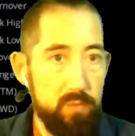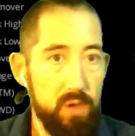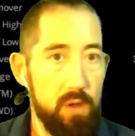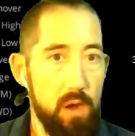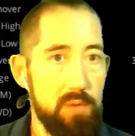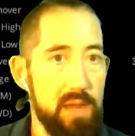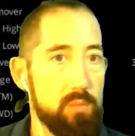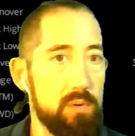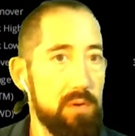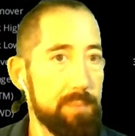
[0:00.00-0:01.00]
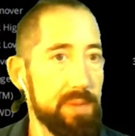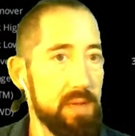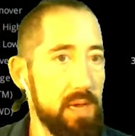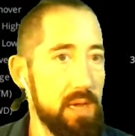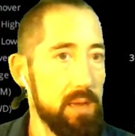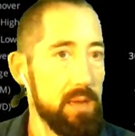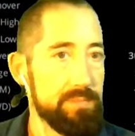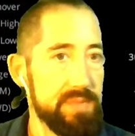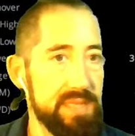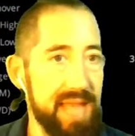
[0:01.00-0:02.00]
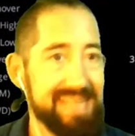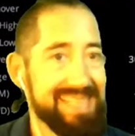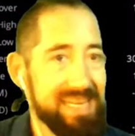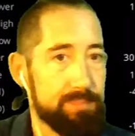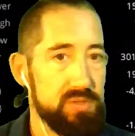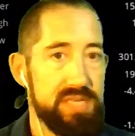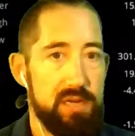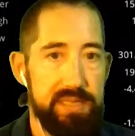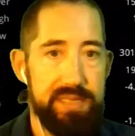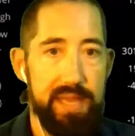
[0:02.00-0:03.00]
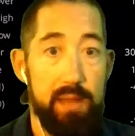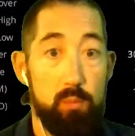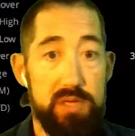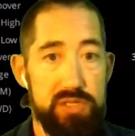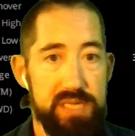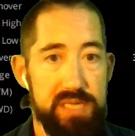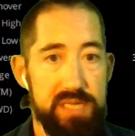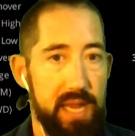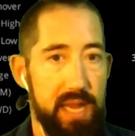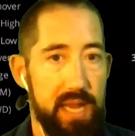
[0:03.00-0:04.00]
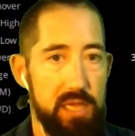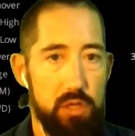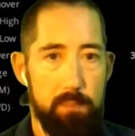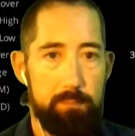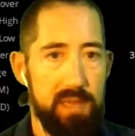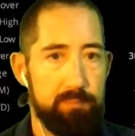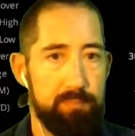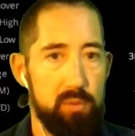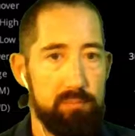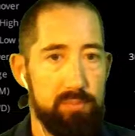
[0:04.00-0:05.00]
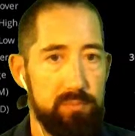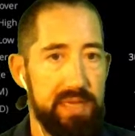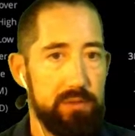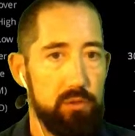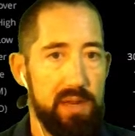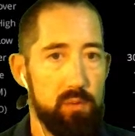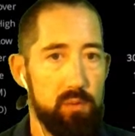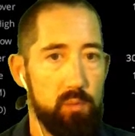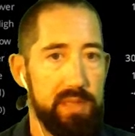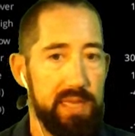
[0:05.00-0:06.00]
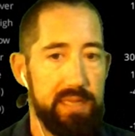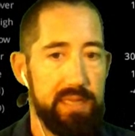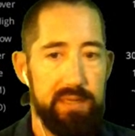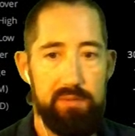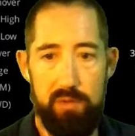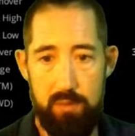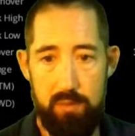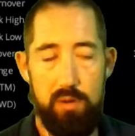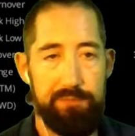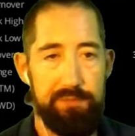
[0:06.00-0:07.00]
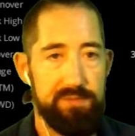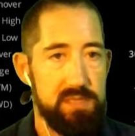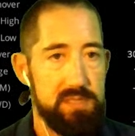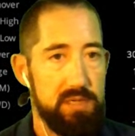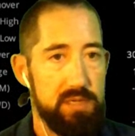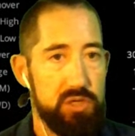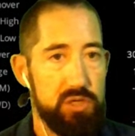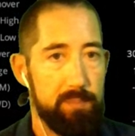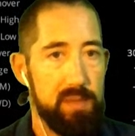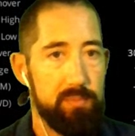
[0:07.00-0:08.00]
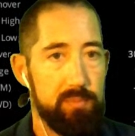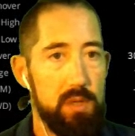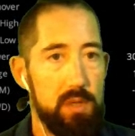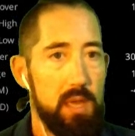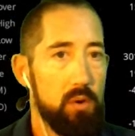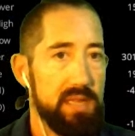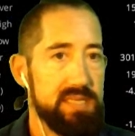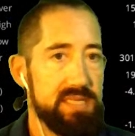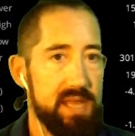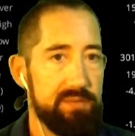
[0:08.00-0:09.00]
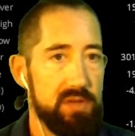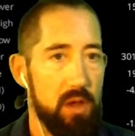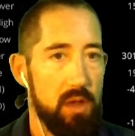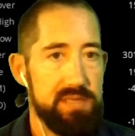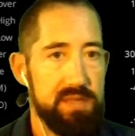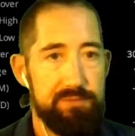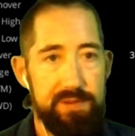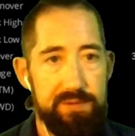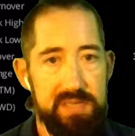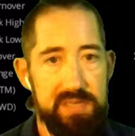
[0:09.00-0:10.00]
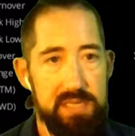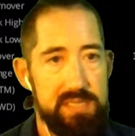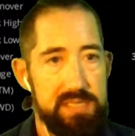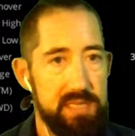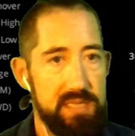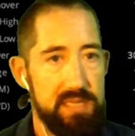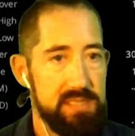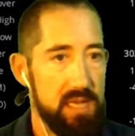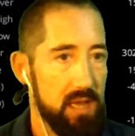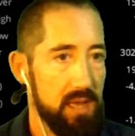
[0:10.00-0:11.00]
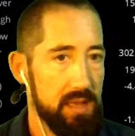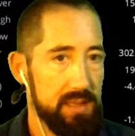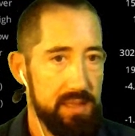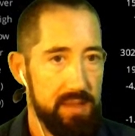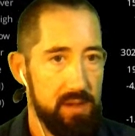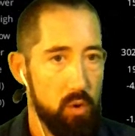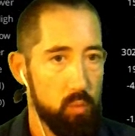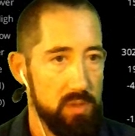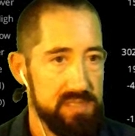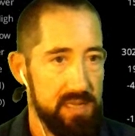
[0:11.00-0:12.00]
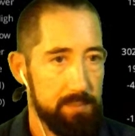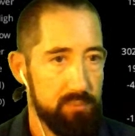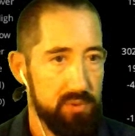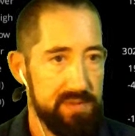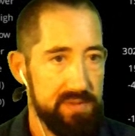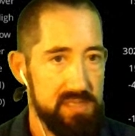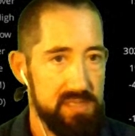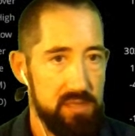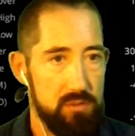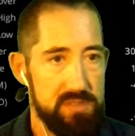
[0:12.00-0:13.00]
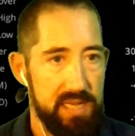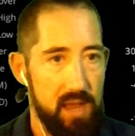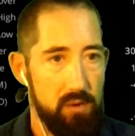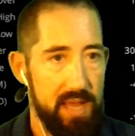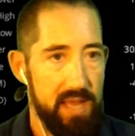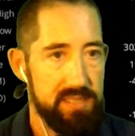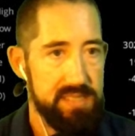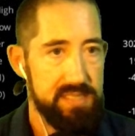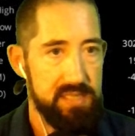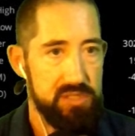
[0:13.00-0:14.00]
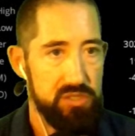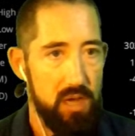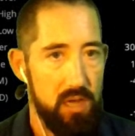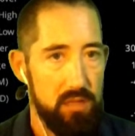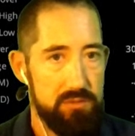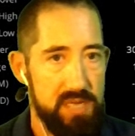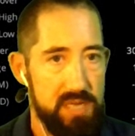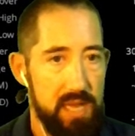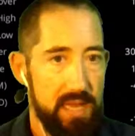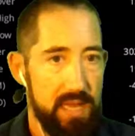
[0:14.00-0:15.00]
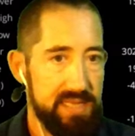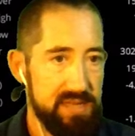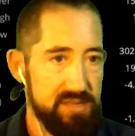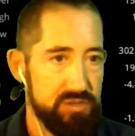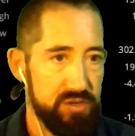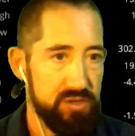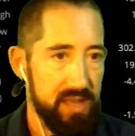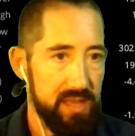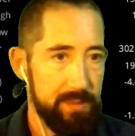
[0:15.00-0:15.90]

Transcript: All right, we're up um, 19% on the day, and we just had a big boom boom candle right when we landed. Again, we're on the 15 second chart, people. We're at seven dollars and fifteen cents. Uh, it was previously closing out at six dollars yesterday,